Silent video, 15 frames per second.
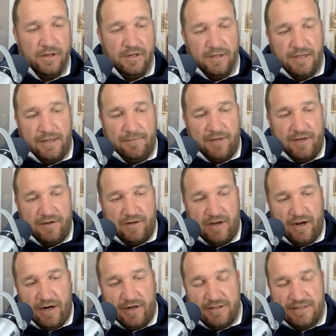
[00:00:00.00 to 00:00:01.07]
keep that
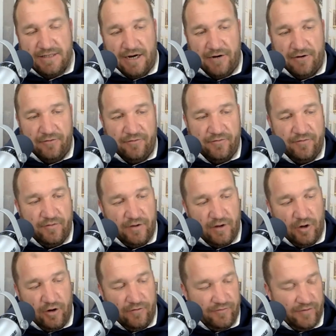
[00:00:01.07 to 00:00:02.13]
outside of
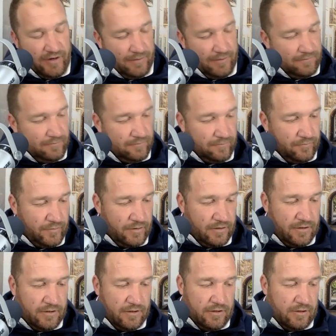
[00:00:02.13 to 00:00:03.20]
of um
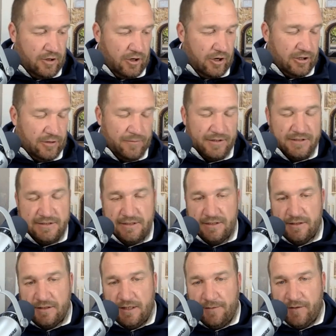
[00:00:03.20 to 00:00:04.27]
arguments
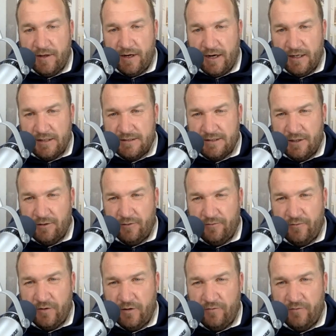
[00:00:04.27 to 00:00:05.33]
and keep that outside
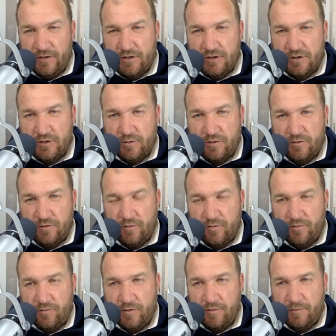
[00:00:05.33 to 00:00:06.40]
of of issues with with
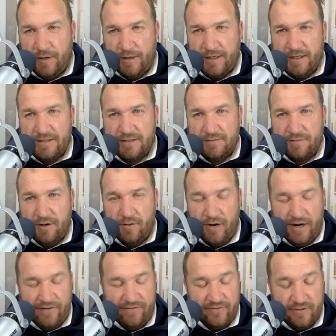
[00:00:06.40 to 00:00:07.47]
my kids and my
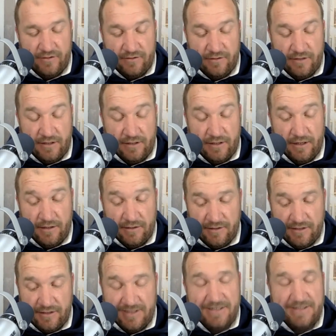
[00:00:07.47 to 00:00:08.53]
wife and and yeah
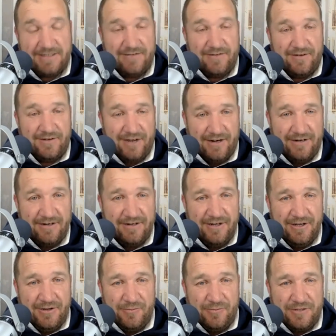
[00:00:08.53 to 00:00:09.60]
easier said than done
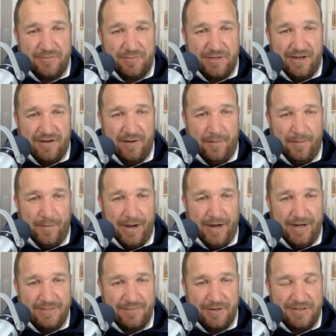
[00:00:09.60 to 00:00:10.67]
we were speaking of
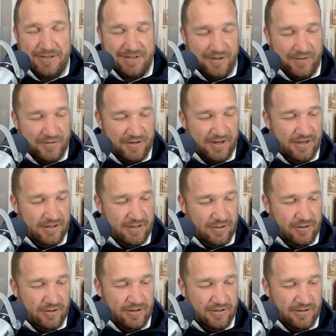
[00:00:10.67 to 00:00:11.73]
blind spots the other day you
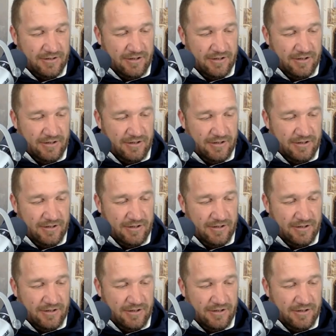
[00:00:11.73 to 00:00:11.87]
know and